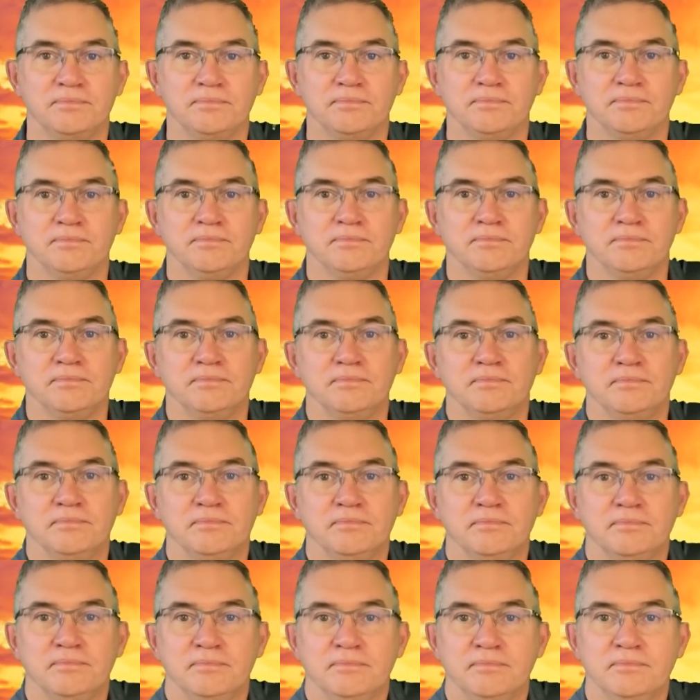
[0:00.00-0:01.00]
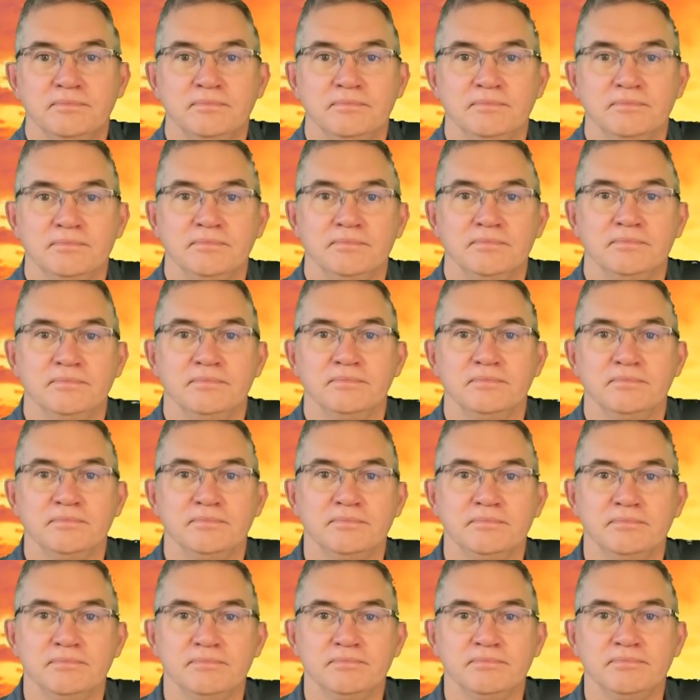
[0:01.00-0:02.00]

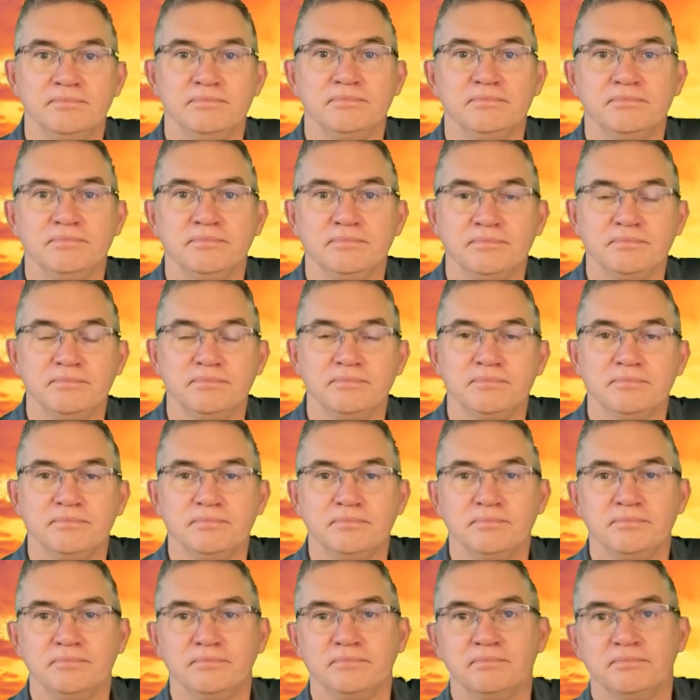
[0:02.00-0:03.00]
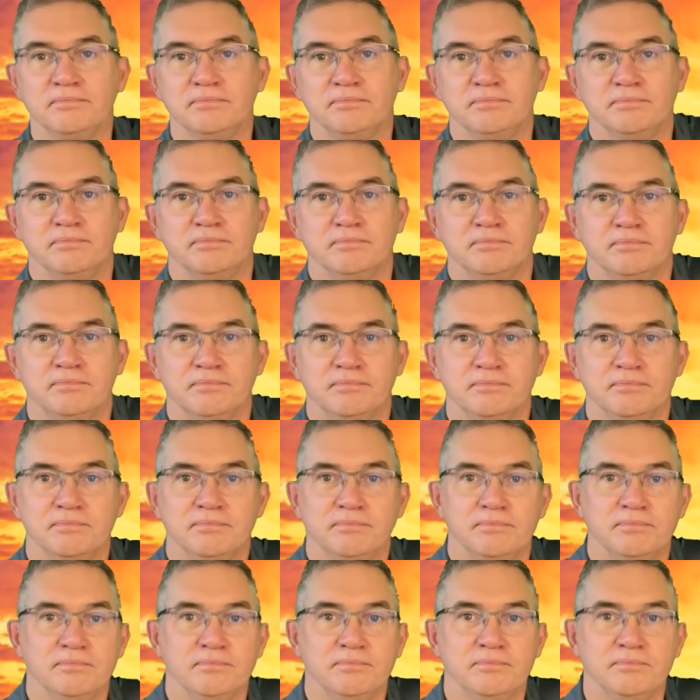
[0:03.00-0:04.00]

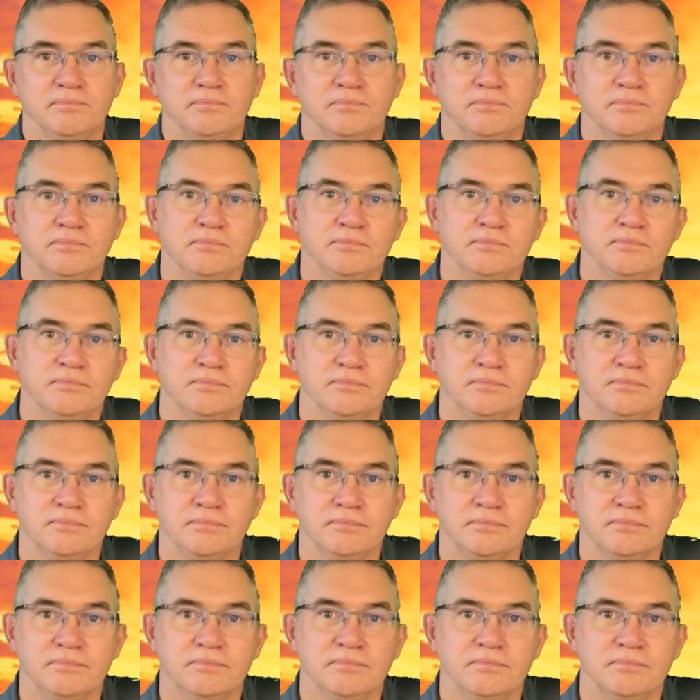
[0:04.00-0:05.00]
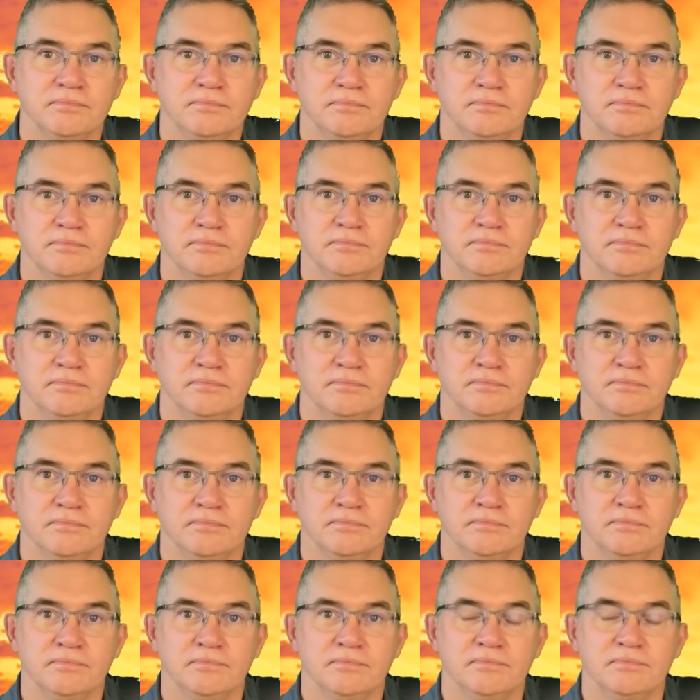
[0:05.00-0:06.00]

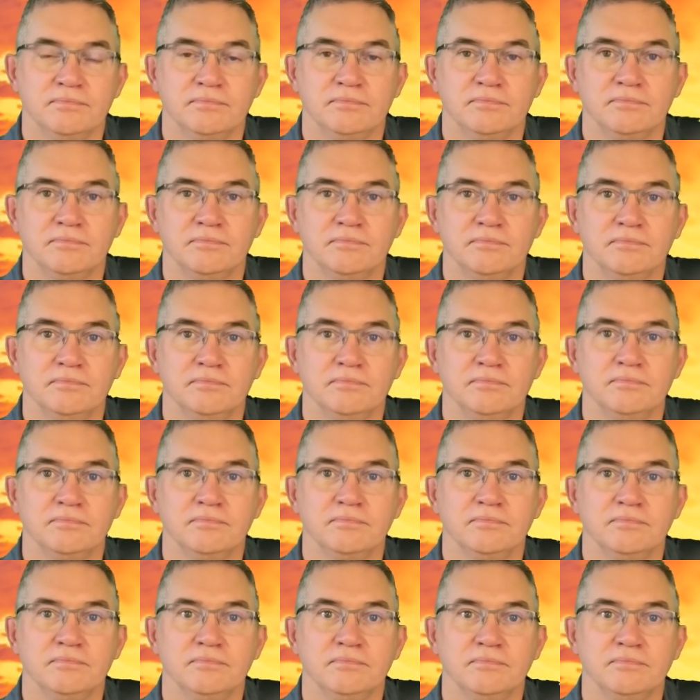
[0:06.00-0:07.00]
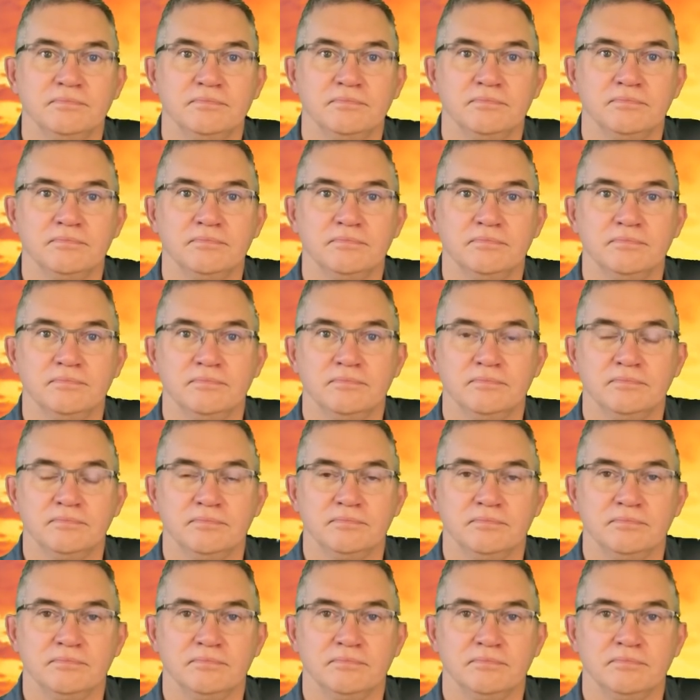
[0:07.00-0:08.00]
[no speech]